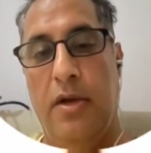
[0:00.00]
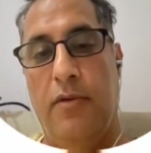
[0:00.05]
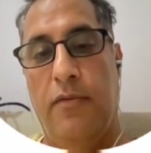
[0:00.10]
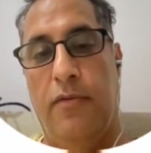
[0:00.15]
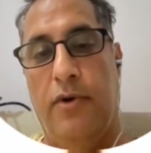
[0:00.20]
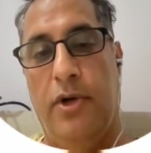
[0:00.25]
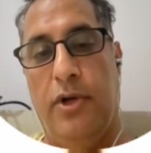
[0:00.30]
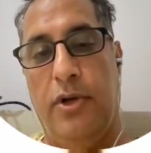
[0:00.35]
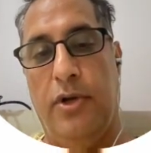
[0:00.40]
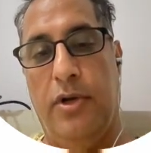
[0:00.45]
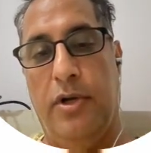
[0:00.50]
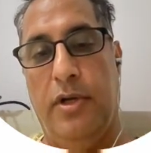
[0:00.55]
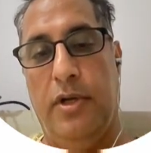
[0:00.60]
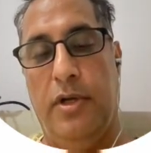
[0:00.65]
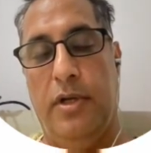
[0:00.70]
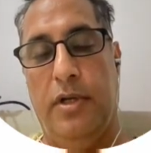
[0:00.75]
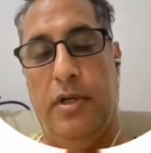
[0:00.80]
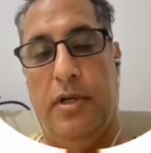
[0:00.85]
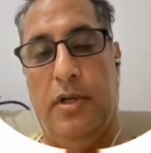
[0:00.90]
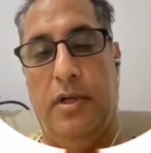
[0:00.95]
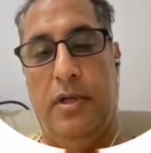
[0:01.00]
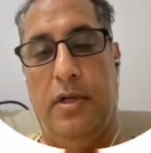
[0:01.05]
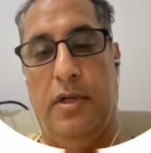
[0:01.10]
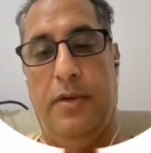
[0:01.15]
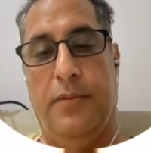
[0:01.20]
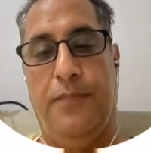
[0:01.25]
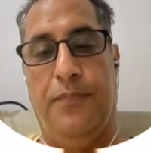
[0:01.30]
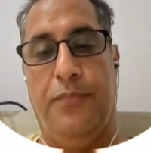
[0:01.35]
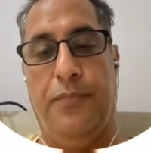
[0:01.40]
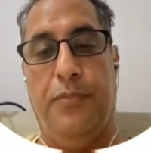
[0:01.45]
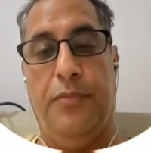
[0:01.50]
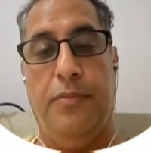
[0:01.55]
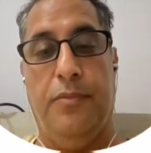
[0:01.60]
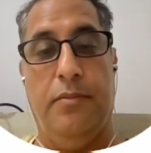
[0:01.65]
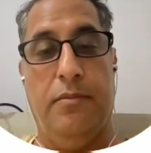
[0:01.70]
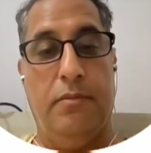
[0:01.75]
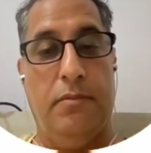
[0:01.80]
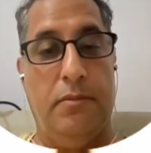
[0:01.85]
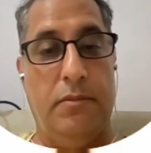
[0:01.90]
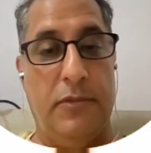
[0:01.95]
for your
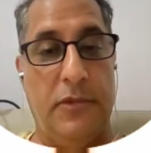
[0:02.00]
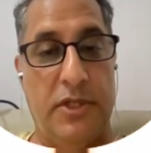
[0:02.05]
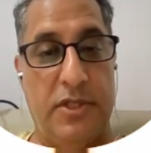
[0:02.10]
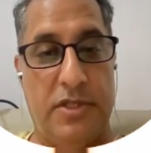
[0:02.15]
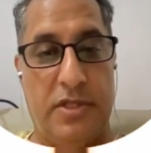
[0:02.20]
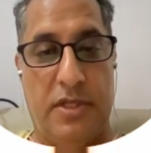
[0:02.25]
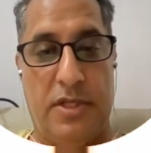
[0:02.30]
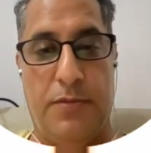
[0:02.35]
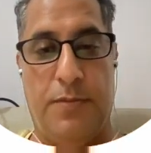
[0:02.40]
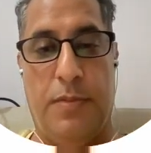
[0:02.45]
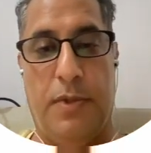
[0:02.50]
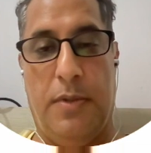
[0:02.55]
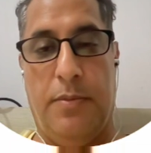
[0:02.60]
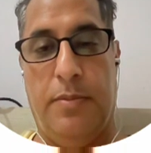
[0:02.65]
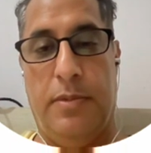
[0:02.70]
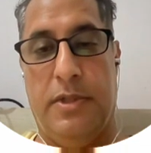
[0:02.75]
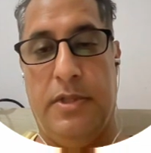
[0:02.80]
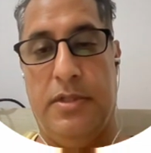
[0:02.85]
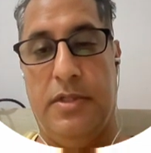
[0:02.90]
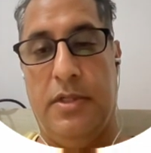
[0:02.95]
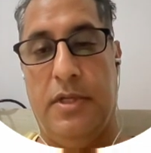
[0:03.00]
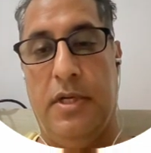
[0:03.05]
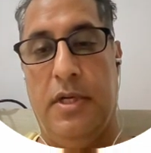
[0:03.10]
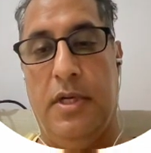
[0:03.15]
research purpose.